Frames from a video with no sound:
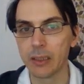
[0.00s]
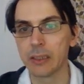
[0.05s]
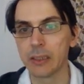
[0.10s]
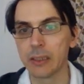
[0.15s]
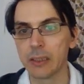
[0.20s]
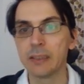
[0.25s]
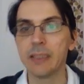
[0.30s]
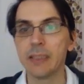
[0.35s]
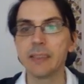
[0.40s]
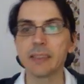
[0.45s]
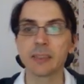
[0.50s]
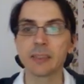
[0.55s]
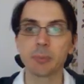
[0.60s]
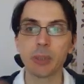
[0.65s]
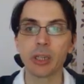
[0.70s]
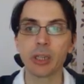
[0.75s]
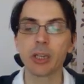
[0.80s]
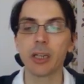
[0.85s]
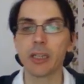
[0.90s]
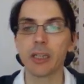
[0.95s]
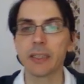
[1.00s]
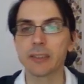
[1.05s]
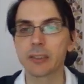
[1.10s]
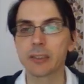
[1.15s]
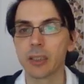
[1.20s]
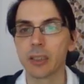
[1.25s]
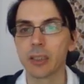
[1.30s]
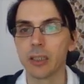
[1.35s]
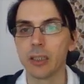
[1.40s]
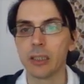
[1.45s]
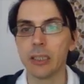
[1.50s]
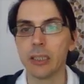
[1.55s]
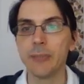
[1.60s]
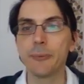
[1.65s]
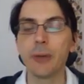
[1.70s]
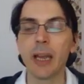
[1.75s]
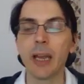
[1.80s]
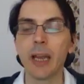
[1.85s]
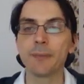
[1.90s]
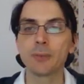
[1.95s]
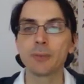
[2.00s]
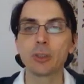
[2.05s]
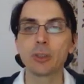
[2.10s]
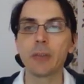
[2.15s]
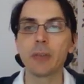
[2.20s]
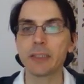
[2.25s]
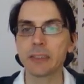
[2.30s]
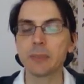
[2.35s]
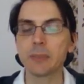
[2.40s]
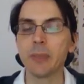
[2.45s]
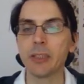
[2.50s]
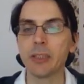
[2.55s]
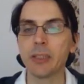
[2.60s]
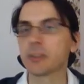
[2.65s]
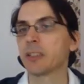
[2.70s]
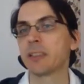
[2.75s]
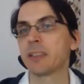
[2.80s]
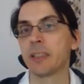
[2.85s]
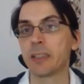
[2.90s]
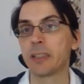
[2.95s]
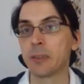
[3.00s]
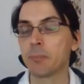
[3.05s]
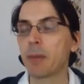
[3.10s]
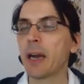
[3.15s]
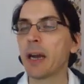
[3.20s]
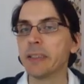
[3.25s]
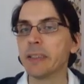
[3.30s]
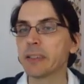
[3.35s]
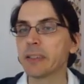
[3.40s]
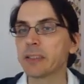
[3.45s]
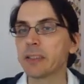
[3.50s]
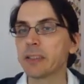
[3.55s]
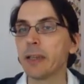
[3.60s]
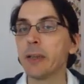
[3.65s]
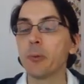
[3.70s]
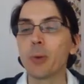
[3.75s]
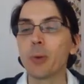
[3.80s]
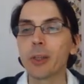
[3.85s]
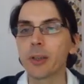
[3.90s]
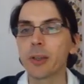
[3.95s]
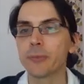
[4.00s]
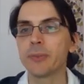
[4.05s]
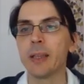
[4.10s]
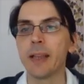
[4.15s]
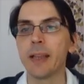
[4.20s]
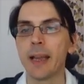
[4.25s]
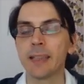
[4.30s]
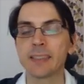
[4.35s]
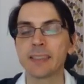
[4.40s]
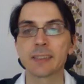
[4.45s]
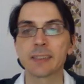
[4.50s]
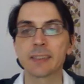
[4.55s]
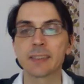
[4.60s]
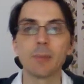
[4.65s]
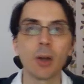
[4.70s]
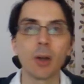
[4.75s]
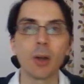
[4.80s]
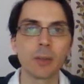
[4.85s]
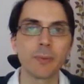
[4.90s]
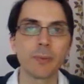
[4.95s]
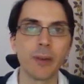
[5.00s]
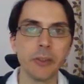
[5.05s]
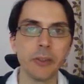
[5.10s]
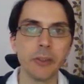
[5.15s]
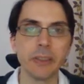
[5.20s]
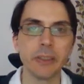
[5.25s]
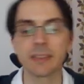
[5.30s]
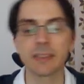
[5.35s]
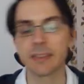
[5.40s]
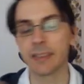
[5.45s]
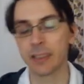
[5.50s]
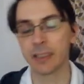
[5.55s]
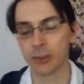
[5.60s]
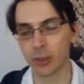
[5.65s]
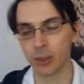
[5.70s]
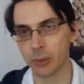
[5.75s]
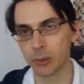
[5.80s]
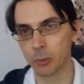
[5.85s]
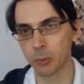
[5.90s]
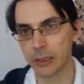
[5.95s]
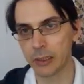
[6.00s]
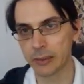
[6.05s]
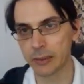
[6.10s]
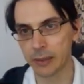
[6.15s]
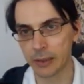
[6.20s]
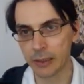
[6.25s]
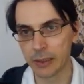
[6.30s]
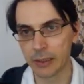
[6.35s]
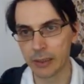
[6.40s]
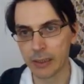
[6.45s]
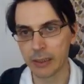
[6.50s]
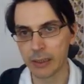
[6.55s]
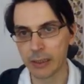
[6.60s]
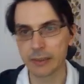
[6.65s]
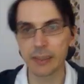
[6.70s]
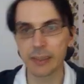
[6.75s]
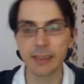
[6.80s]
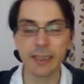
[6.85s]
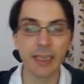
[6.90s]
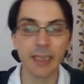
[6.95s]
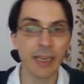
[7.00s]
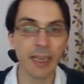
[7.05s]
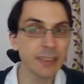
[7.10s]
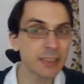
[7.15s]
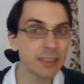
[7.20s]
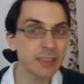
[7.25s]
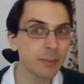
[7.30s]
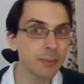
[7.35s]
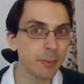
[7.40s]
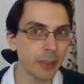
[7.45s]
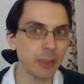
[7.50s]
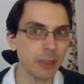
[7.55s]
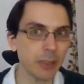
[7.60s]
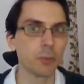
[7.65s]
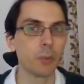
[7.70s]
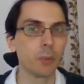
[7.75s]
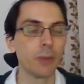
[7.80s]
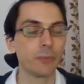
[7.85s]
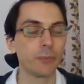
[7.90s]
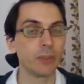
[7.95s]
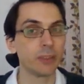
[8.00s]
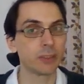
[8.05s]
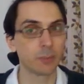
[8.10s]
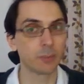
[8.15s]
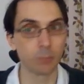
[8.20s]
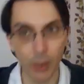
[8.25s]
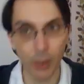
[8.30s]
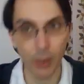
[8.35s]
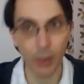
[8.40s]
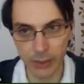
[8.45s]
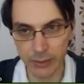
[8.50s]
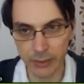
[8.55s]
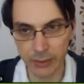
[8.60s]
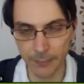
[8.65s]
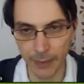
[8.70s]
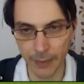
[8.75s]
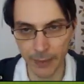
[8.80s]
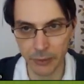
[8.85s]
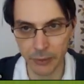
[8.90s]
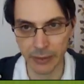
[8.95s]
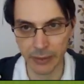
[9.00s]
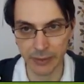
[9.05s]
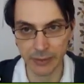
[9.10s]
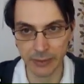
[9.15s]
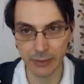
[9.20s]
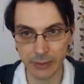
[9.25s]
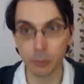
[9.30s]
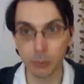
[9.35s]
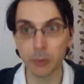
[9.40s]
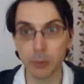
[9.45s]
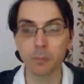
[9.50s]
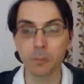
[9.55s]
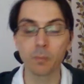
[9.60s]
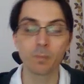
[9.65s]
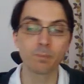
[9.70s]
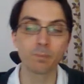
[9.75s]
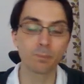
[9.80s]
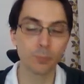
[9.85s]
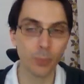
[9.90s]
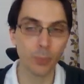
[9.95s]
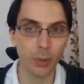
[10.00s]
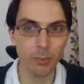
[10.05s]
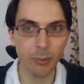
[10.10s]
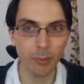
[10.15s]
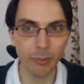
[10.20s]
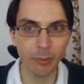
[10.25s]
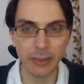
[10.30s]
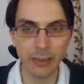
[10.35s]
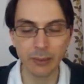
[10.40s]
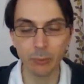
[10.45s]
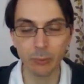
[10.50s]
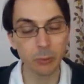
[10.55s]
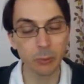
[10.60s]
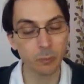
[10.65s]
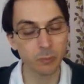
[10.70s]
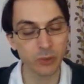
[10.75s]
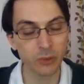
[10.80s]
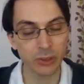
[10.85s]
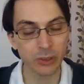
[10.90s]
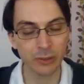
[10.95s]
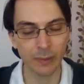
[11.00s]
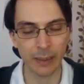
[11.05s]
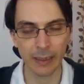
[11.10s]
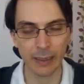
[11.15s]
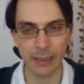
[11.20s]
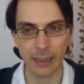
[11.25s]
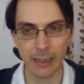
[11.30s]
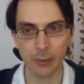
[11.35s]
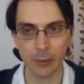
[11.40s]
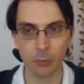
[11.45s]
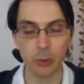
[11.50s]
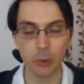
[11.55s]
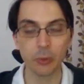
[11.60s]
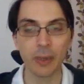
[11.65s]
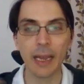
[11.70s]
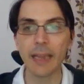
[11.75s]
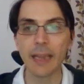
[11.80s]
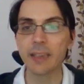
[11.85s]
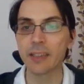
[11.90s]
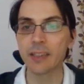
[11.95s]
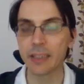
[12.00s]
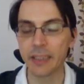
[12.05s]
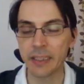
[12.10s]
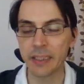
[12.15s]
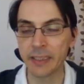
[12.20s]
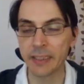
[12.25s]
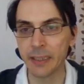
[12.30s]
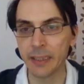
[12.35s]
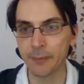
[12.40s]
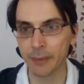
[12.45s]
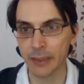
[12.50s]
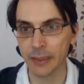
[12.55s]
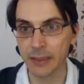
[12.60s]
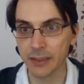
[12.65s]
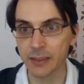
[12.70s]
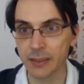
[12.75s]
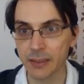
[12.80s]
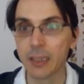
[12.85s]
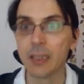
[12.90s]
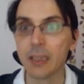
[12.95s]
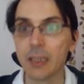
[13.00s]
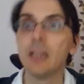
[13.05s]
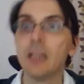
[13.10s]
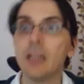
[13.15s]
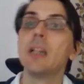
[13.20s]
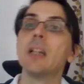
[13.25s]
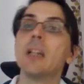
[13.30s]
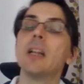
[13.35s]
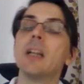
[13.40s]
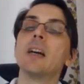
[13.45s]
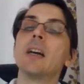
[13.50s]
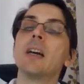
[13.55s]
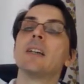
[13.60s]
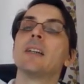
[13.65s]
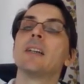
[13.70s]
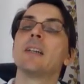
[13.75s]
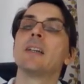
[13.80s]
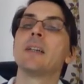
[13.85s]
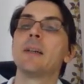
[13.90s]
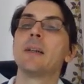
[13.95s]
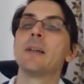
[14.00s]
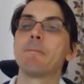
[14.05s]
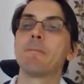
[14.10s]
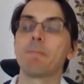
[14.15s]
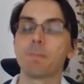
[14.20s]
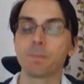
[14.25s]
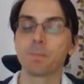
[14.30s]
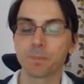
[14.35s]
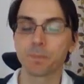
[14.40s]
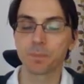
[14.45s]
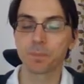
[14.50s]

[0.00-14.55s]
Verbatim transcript: This is because if we have two estimators that are unbiased and one of them has a smaller variance than another one, then the estimator with the smallest variance will probably, will, uh, will likely give us um,